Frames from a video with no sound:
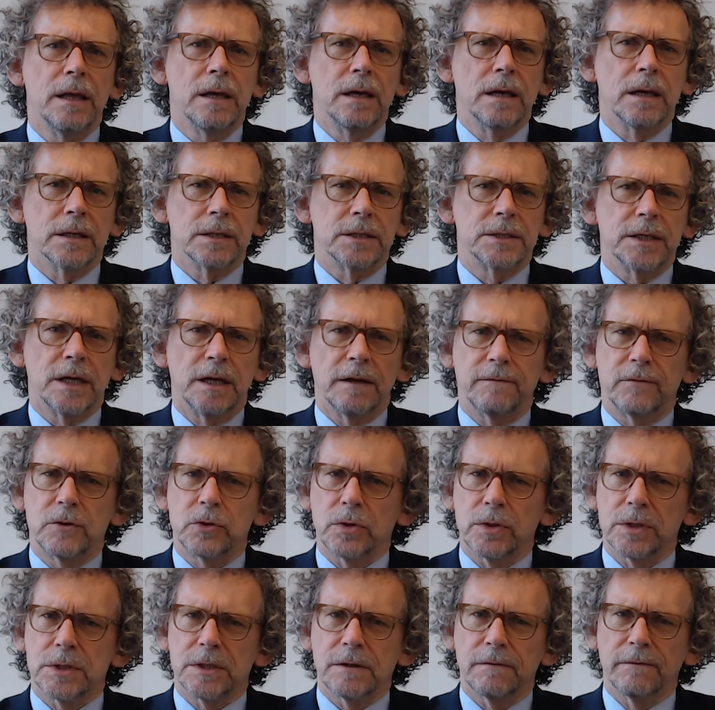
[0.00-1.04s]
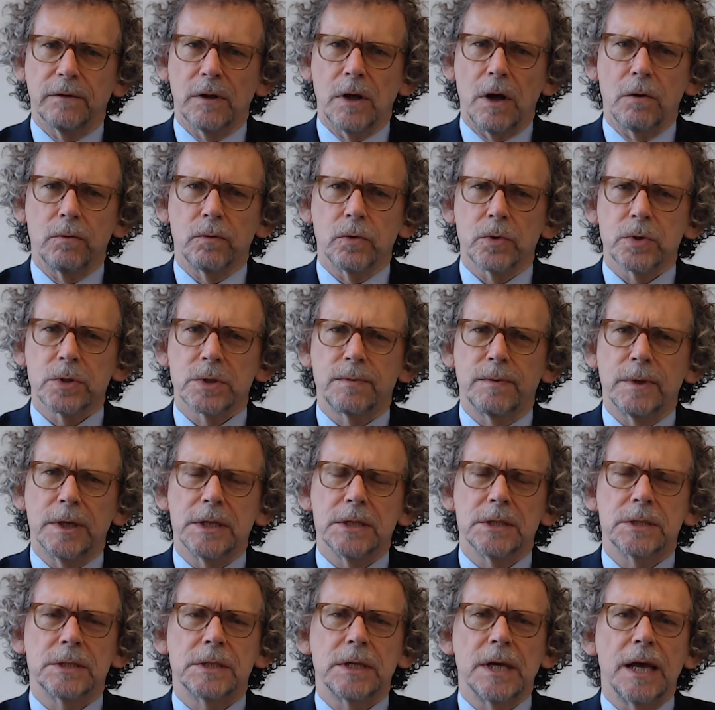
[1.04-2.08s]
a set of choice of law rules, but
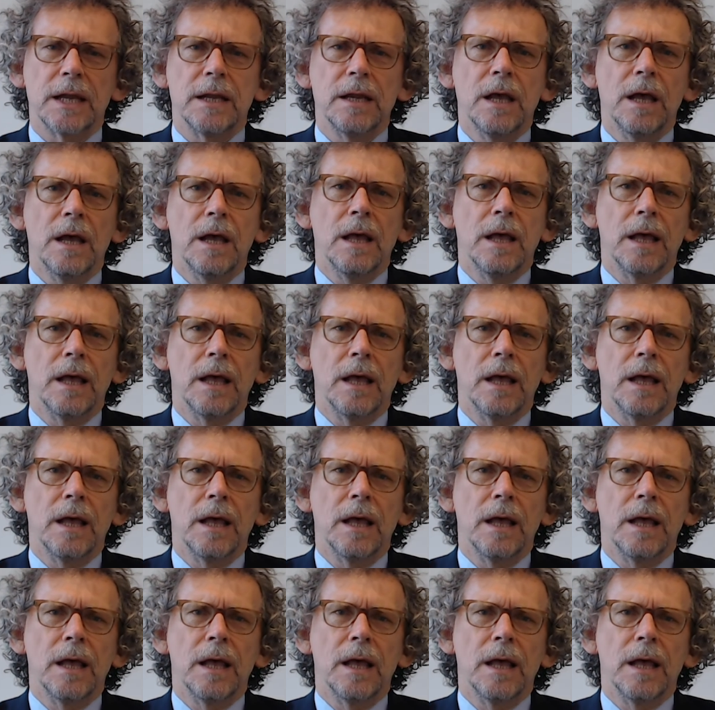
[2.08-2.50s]
instead